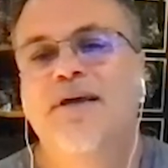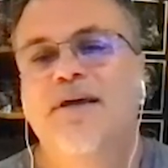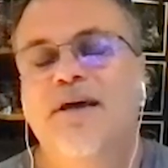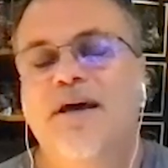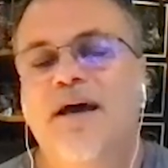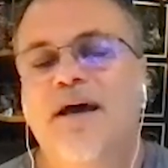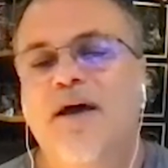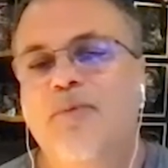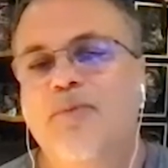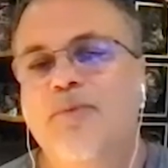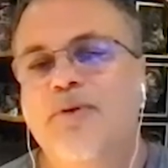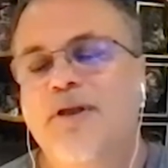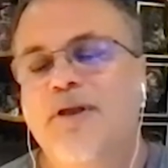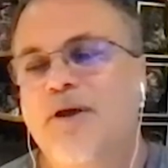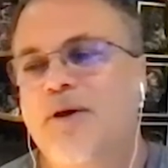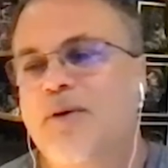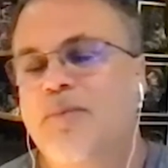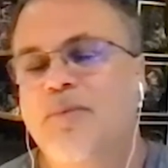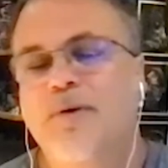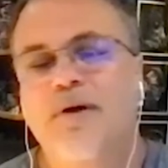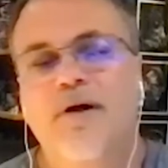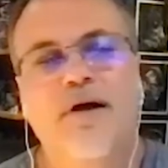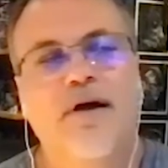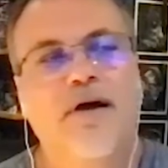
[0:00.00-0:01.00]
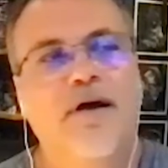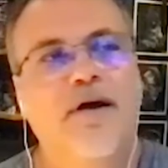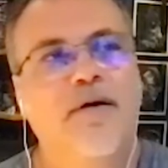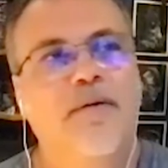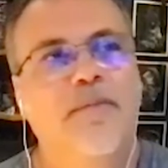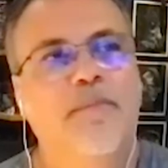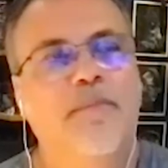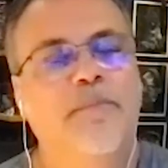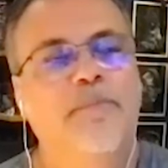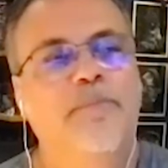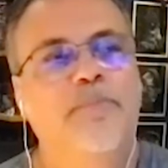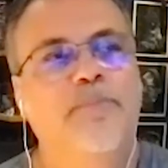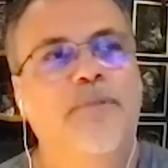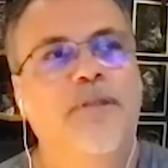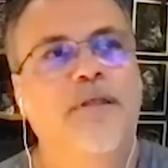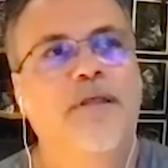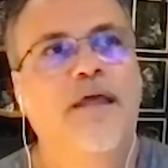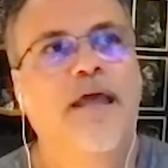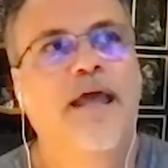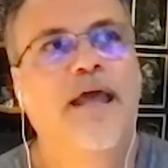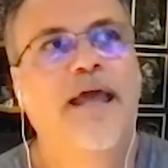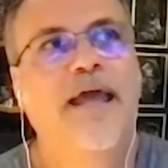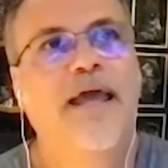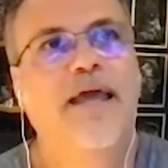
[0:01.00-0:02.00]
I, you know um
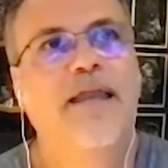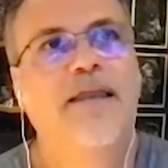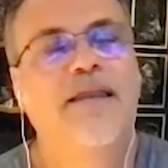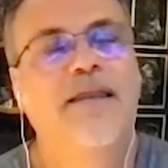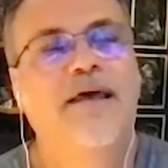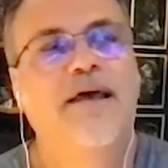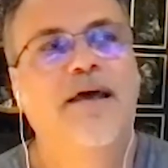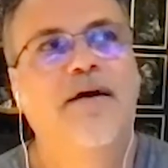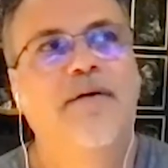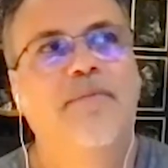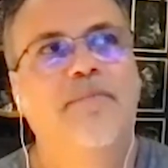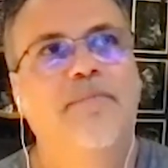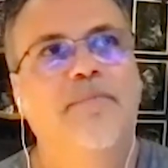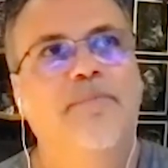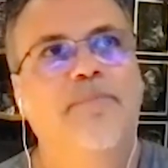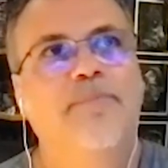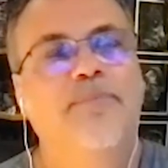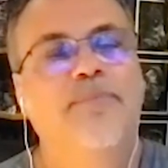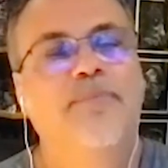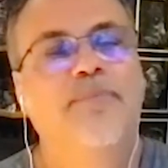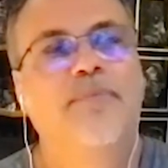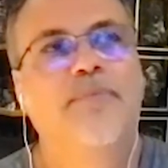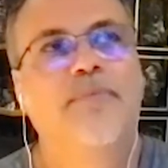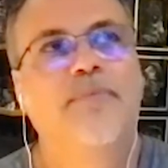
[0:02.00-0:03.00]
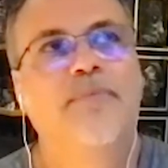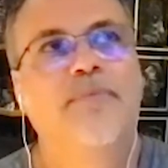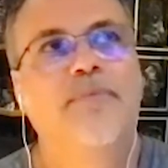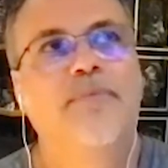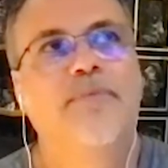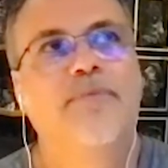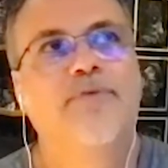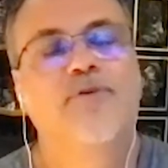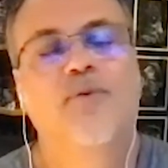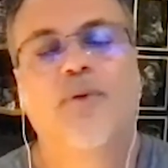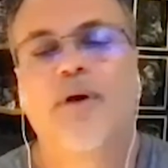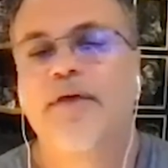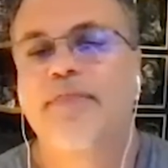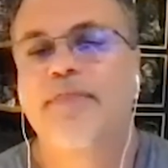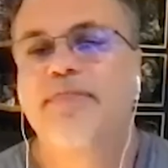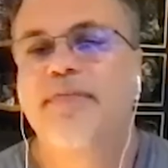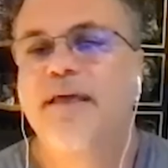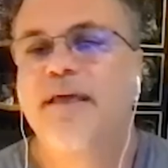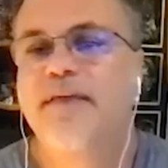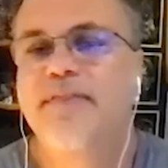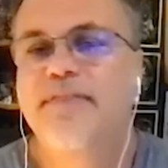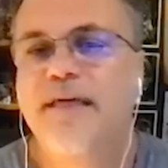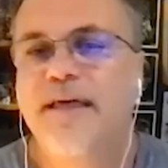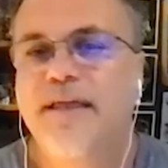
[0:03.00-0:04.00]
and um so i
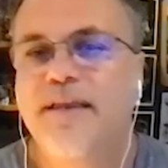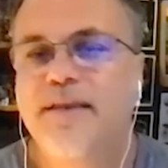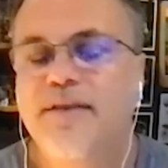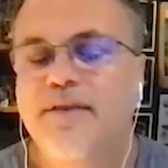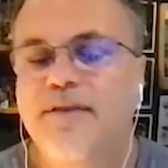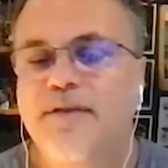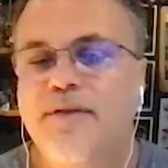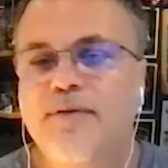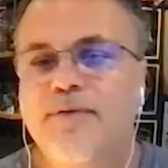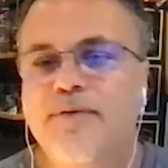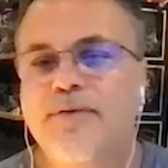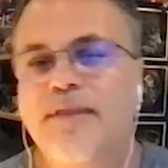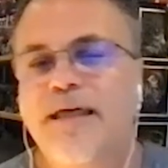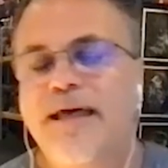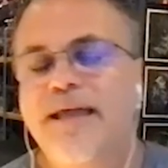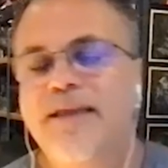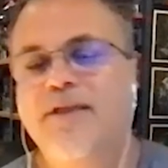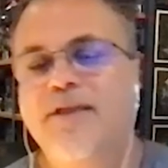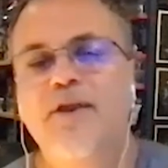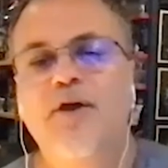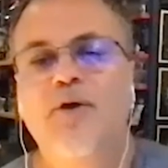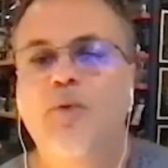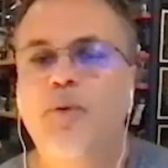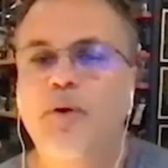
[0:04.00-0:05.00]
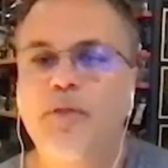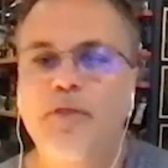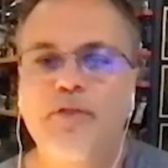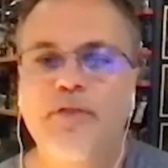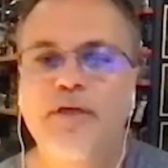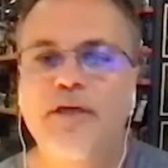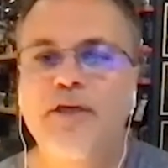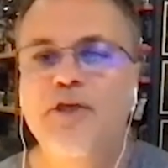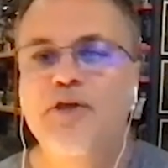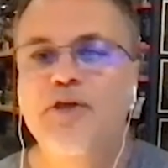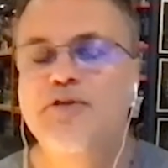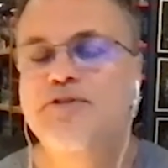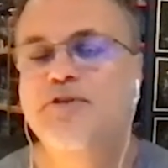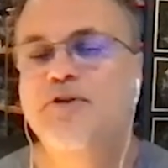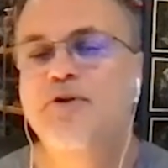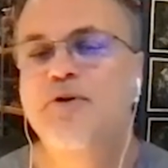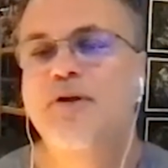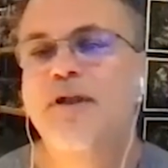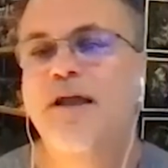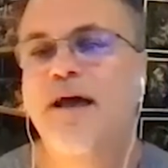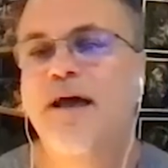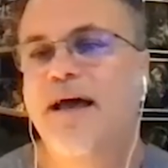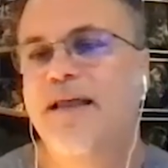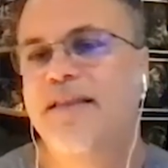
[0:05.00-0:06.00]
think that that you know whether they use it
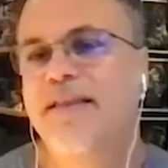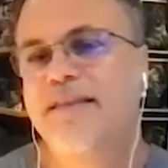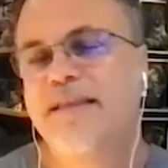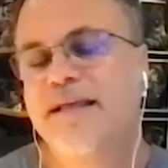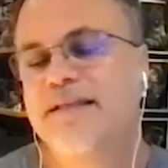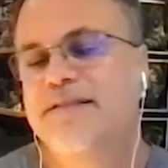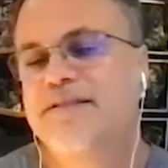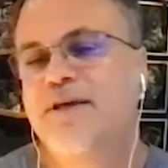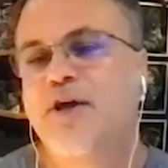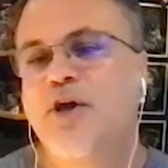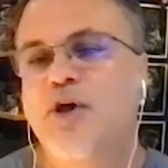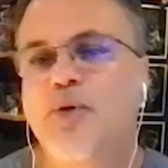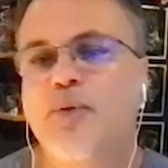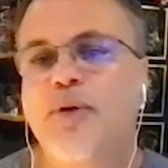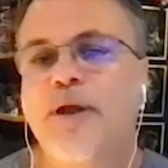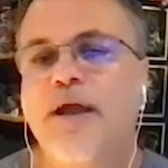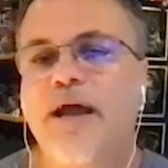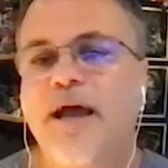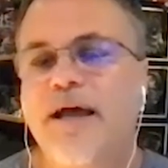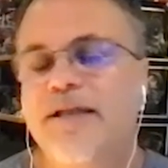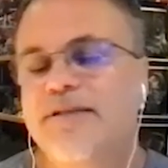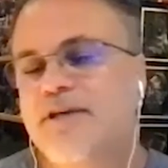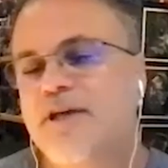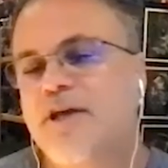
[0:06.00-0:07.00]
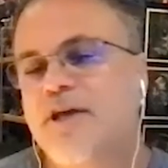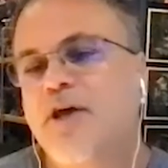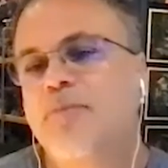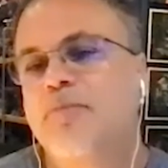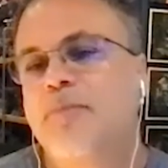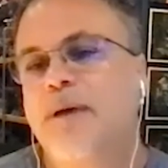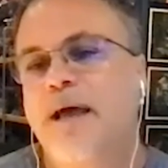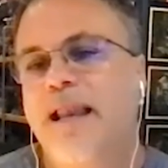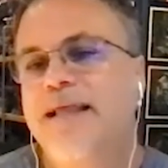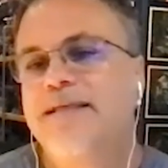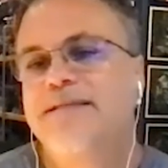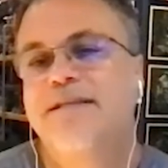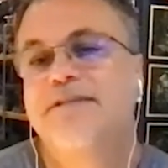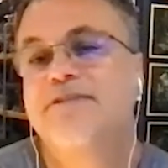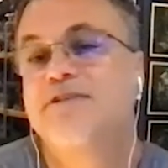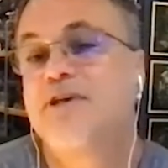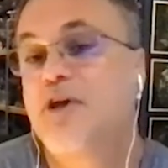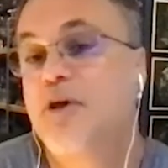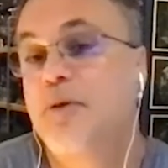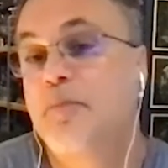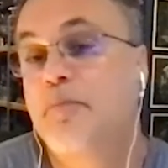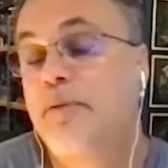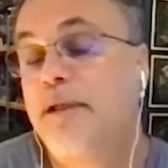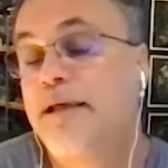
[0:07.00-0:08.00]
or not that's a great that's a good at least that's a
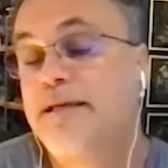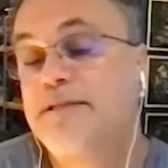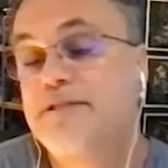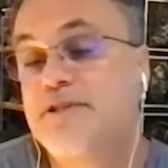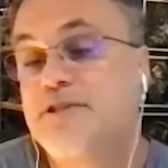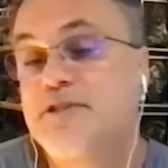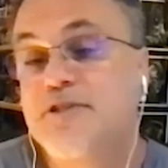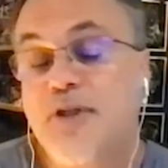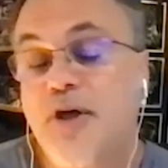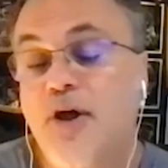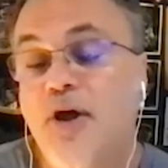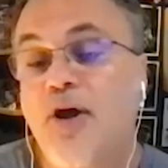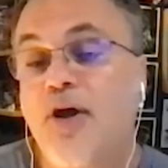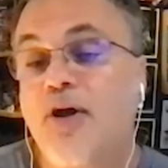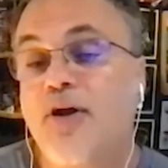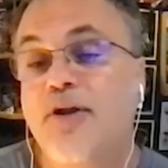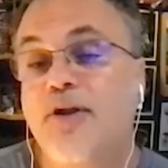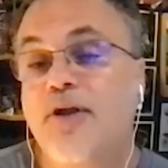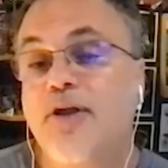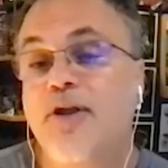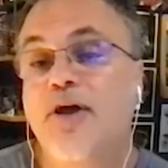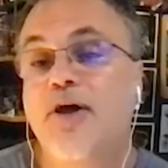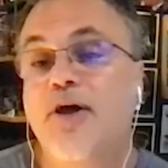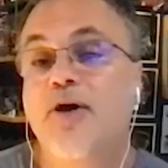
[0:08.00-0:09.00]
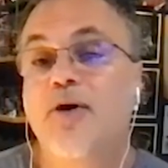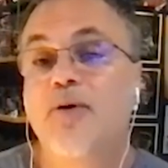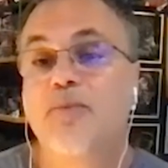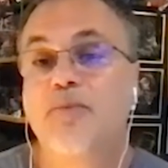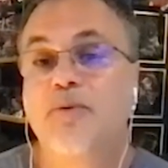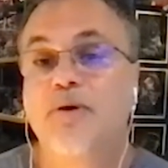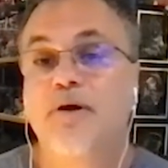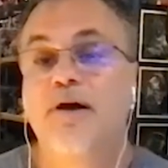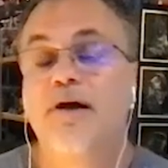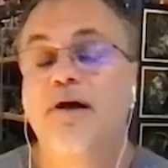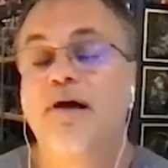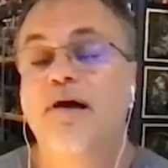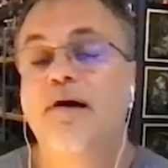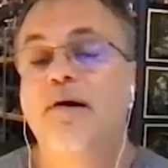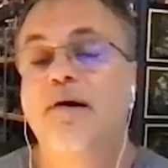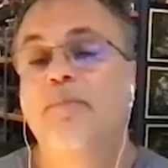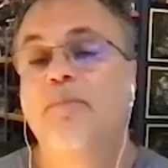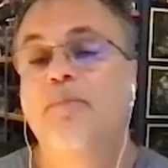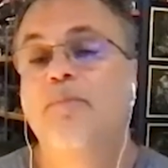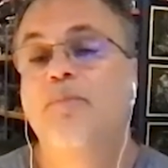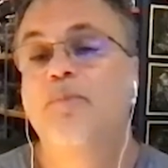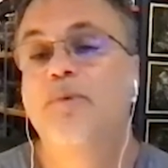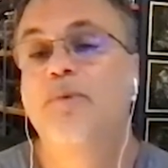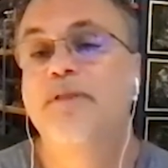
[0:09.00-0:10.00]
good place to start you know
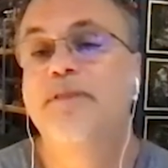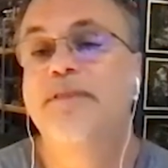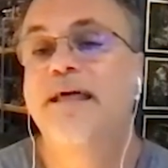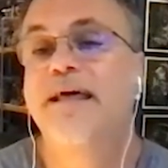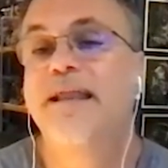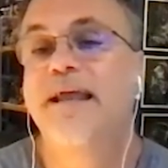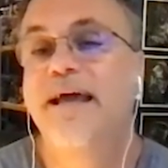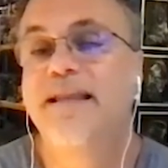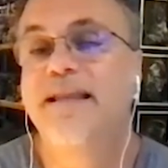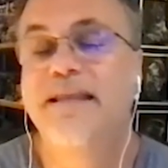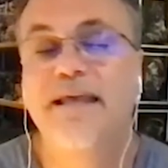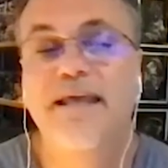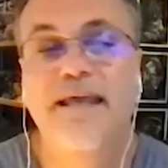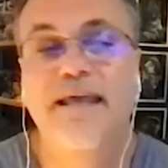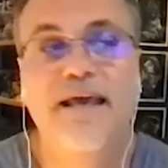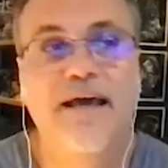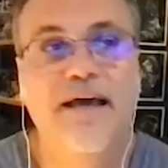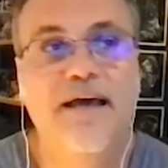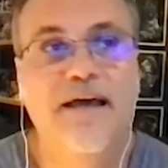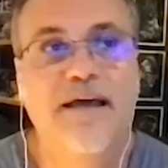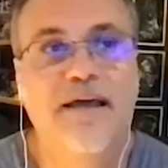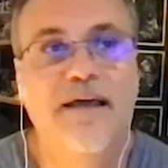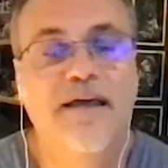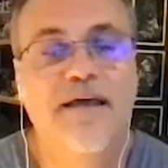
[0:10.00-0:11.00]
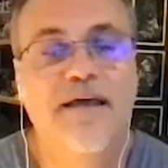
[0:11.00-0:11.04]
um with that idea